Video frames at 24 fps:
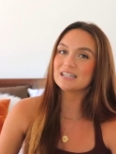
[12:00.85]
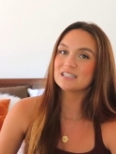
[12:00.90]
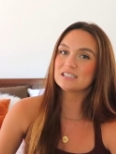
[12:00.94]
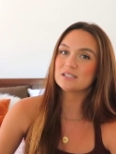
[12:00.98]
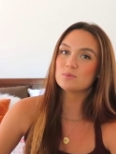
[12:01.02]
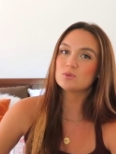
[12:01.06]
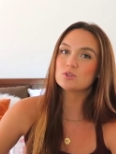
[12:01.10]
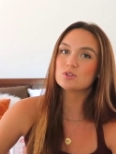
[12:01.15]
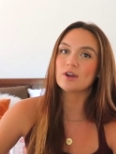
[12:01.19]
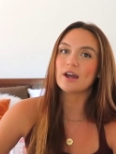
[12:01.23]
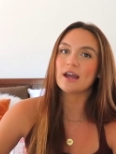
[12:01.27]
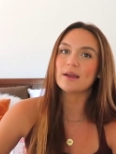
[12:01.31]
and
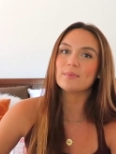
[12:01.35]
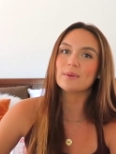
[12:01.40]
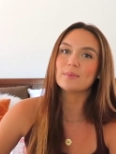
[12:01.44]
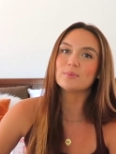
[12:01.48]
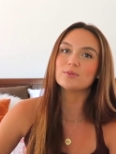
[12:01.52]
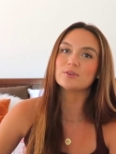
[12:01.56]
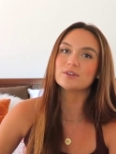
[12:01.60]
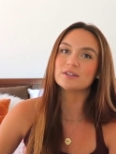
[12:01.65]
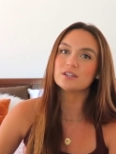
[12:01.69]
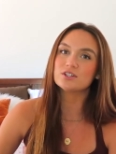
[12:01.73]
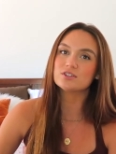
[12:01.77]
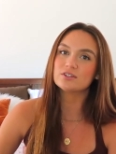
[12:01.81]
subscribe. I'm
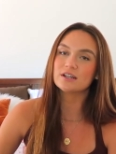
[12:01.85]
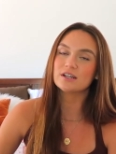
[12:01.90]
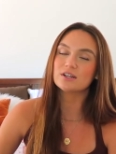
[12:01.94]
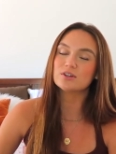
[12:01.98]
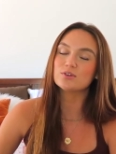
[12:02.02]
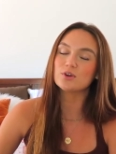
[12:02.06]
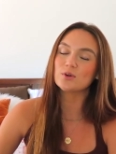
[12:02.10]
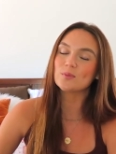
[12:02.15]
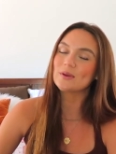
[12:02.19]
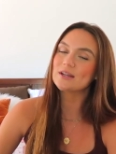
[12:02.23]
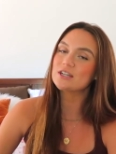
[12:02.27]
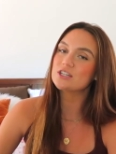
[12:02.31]
really trying
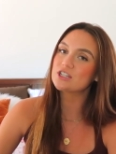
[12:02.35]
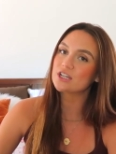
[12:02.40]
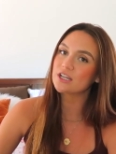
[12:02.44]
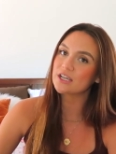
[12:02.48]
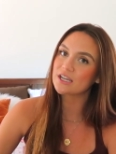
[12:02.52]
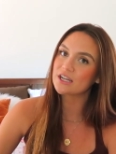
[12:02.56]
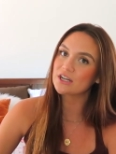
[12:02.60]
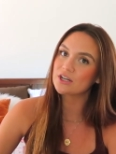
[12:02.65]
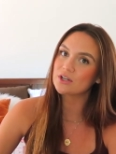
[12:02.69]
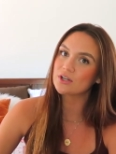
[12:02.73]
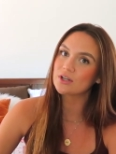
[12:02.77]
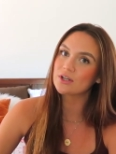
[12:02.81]
to grow my
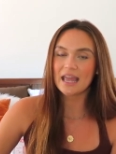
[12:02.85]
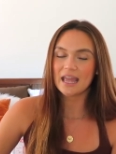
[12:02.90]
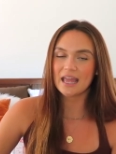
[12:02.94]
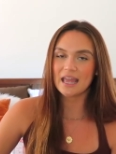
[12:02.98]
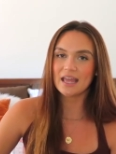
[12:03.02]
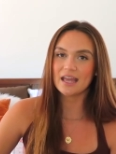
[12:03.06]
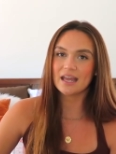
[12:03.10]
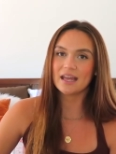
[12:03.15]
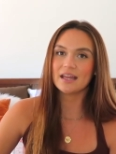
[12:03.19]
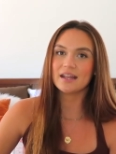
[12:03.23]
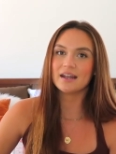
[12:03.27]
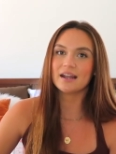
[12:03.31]
channel
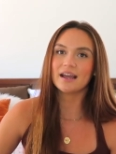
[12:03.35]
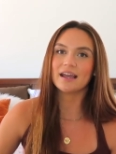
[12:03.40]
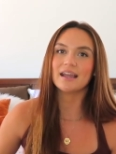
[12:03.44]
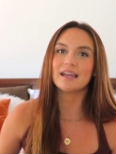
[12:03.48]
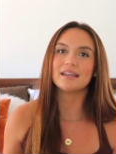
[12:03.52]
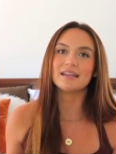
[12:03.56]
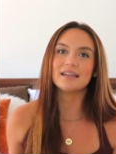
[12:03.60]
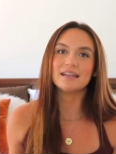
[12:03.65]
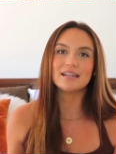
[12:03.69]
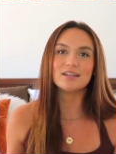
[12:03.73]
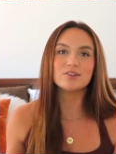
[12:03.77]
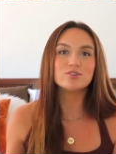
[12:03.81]
and
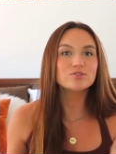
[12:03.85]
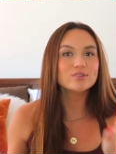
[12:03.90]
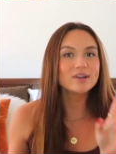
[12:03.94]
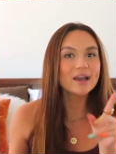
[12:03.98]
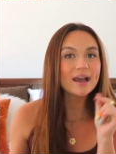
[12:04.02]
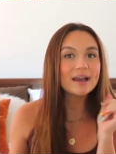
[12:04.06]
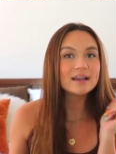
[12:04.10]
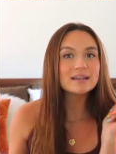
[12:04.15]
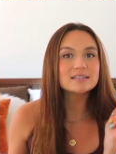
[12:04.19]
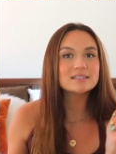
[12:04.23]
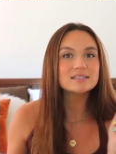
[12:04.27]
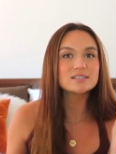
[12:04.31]
I need you
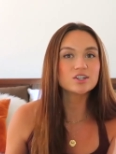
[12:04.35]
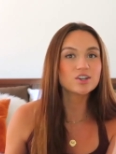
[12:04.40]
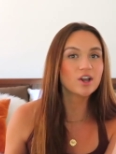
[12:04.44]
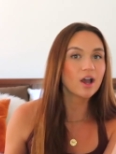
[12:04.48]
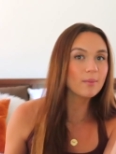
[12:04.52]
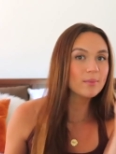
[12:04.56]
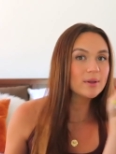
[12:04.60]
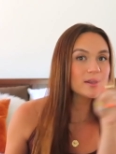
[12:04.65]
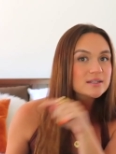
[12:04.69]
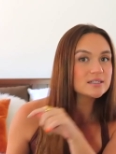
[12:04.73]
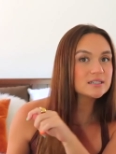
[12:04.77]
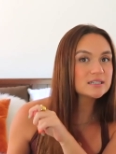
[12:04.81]
guys to
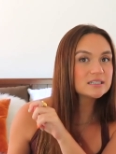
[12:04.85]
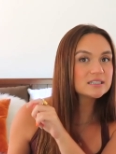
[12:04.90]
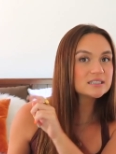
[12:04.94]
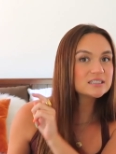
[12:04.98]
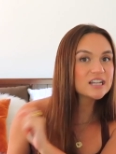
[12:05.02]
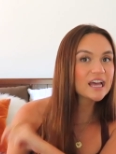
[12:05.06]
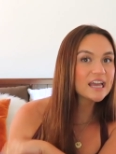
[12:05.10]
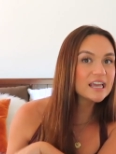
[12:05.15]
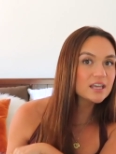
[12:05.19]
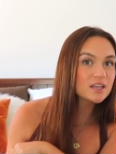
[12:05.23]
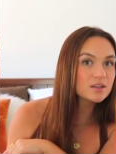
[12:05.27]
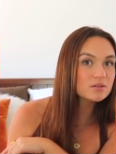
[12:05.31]
comment,
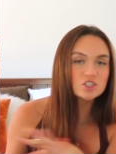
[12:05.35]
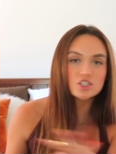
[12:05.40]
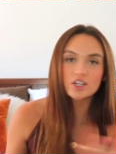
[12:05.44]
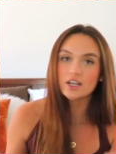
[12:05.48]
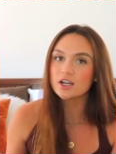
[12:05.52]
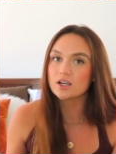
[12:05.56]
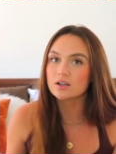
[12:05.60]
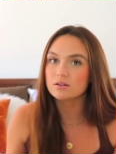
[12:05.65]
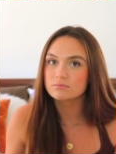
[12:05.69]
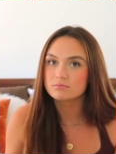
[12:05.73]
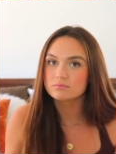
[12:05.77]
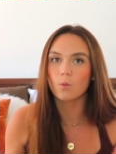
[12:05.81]
like,
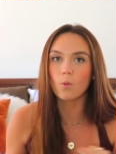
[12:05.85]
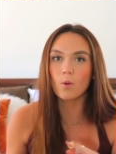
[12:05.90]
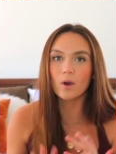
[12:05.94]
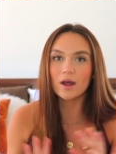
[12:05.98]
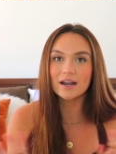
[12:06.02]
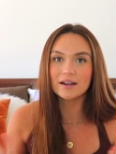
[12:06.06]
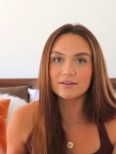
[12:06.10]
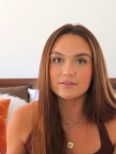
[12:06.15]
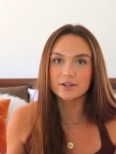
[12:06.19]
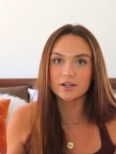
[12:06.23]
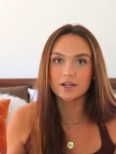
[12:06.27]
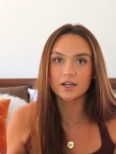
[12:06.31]
share,
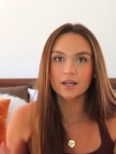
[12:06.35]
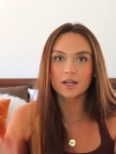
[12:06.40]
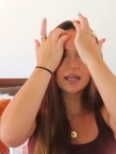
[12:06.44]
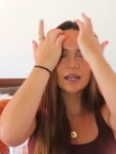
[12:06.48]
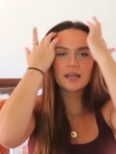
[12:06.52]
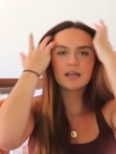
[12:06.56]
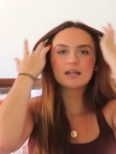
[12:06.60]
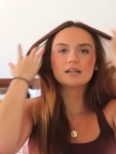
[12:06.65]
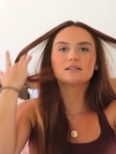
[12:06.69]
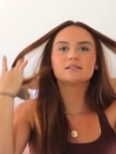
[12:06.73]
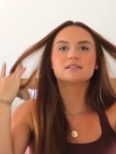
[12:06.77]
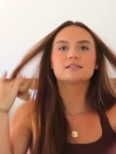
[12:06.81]
whatever.
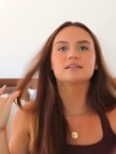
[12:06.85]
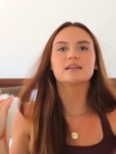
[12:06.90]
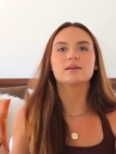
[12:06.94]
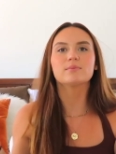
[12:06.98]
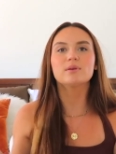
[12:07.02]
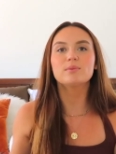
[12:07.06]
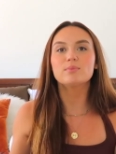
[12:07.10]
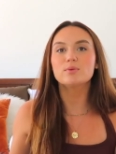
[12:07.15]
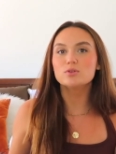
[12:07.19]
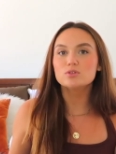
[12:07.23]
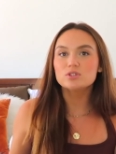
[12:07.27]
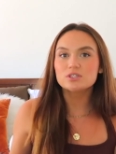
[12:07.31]
And get
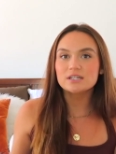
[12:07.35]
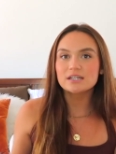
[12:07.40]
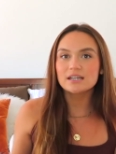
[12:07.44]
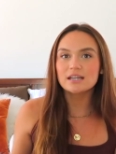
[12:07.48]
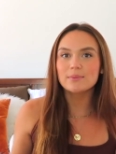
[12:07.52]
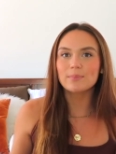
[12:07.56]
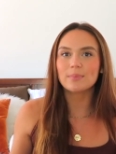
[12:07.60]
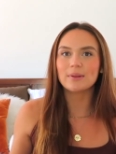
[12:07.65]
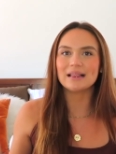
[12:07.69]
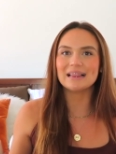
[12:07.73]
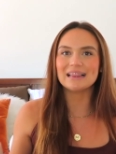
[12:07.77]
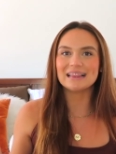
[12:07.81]
me
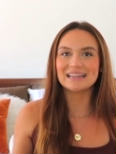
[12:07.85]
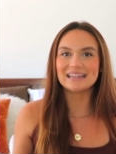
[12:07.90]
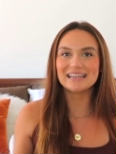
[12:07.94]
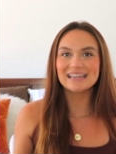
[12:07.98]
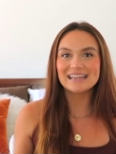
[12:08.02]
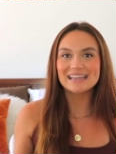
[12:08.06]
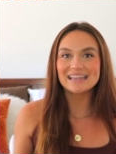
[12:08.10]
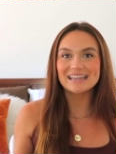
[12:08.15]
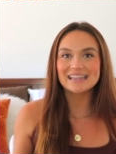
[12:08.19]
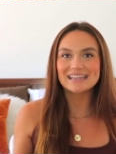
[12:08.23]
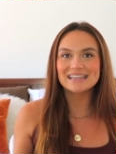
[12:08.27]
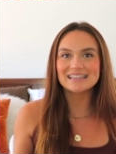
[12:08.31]
boosted,
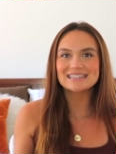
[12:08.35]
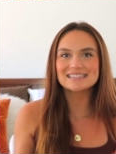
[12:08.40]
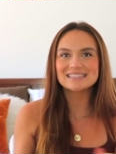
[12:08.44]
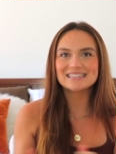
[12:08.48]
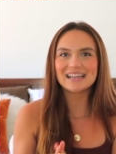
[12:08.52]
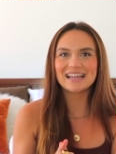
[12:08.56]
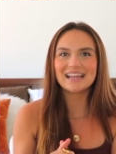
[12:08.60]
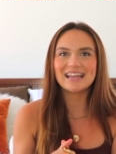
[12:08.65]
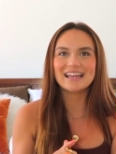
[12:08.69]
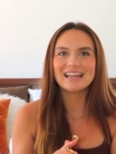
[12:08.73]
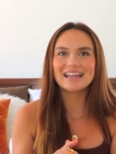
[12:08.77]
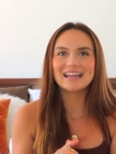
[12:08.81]
please.
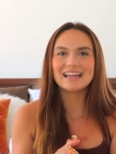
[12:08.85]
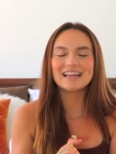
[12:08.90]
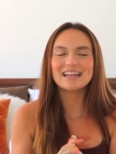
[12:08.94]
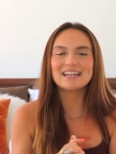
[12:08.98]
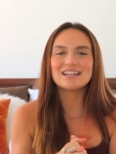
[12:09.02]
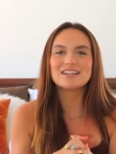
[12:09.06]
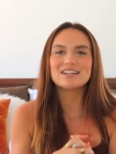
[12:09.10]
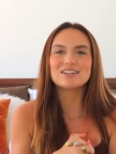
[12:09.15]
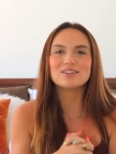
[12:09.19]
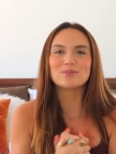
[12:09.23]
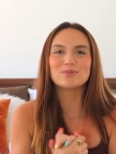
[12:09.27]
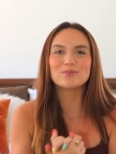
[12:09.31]

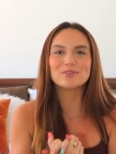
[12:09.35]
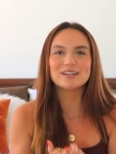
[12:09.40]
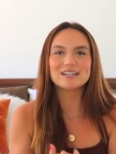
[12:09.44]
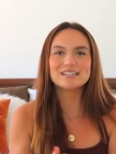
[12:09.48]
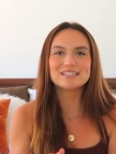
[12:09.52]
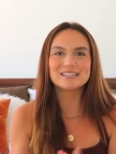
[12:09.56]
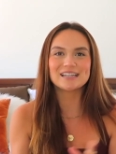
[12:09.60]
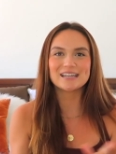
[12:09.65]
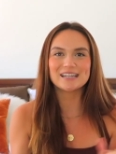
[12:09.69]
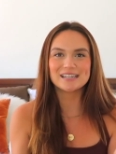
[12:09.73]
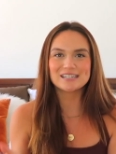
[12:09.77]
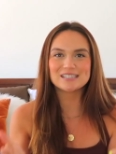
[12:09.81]
And don't forget
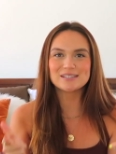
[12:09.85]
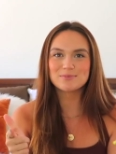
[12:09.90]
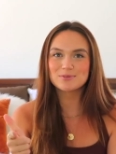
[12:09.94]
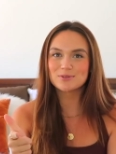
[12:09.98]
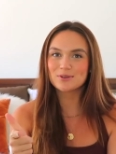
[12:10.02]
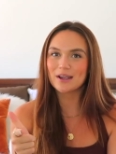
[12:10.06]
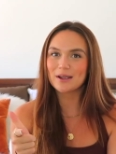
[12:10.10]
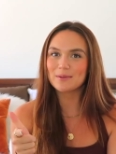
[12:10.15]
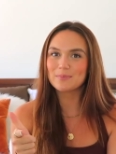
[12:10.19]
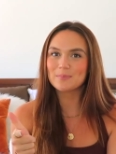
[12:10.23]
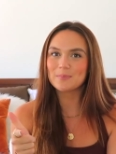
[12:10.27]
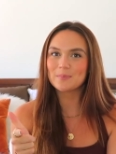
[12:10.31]
to like and
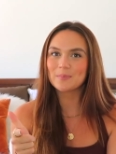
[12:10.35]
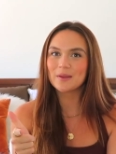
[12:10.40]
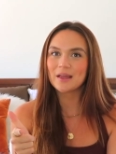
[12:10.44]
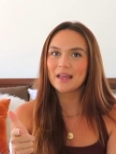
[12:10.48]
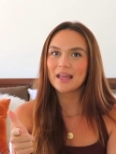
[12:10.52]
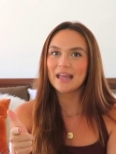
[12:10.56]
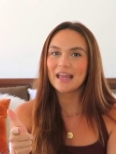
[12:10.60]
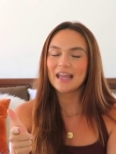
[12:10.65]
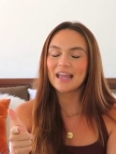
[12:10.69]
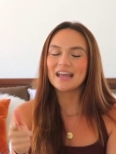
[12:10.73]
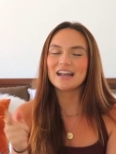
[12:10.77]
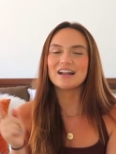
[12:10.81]
subscribe.
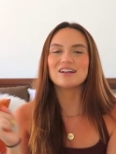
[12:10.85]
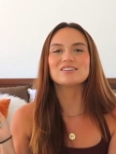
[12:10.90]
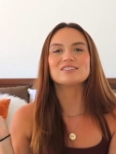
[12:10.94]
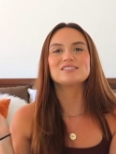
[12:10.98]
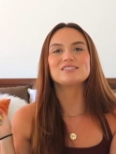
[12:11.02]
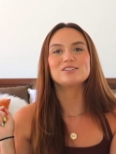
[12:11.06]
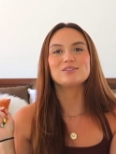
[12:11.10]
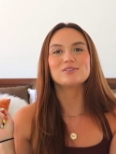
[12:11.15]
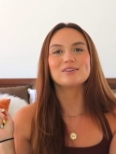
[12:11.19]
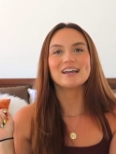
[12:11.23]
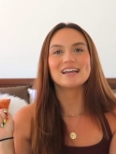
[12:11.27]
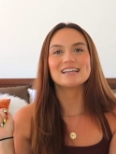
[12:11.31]
And I'll
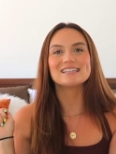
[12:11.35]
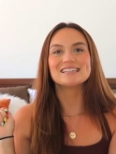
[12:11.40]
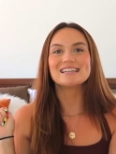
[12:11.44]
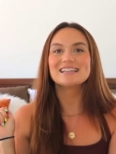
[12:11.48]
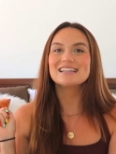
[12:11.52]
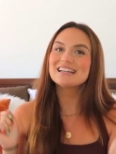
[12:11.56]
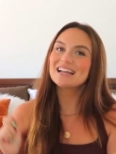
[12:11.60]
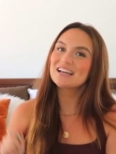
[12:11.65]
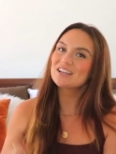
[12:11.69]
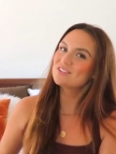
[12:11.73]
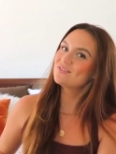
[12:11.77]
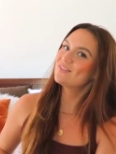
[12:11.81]
see you guys in
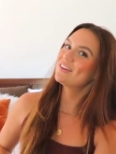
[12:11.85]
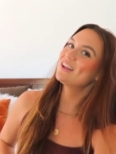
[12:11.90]
the next